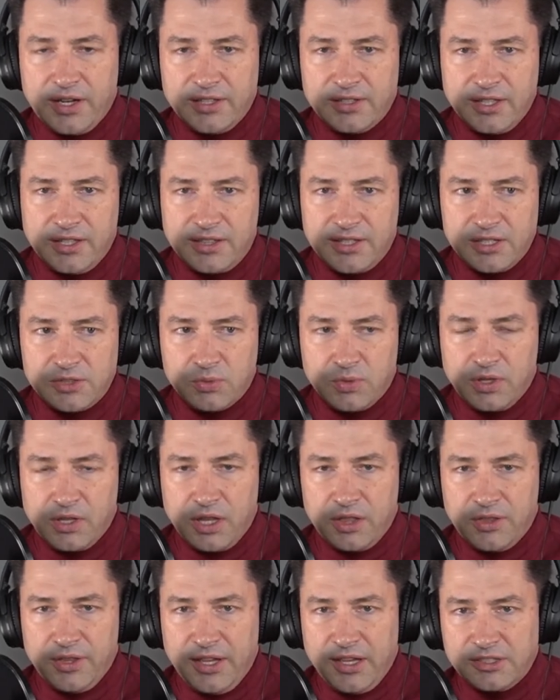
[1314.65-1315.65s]
I think that's one of
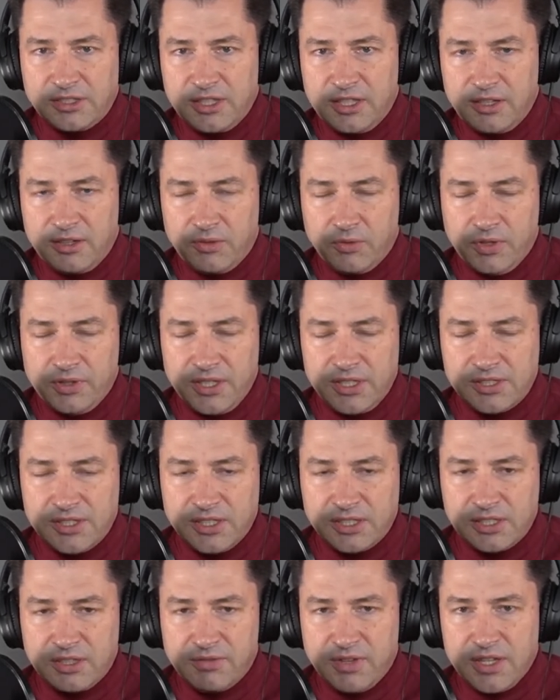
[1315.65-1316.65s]
the things that when these
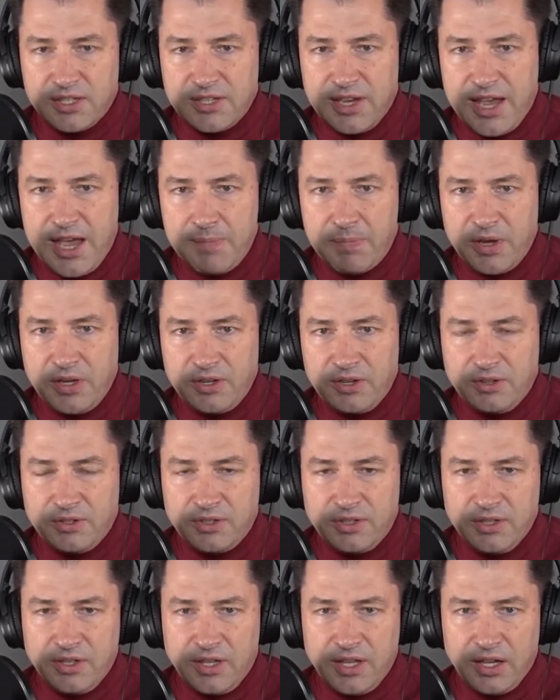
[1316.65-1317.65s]
events happen, you
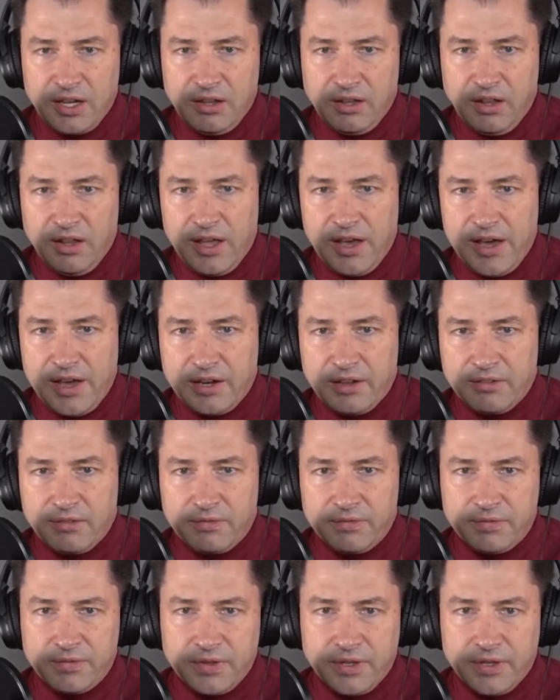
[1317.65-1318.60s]
get a lot of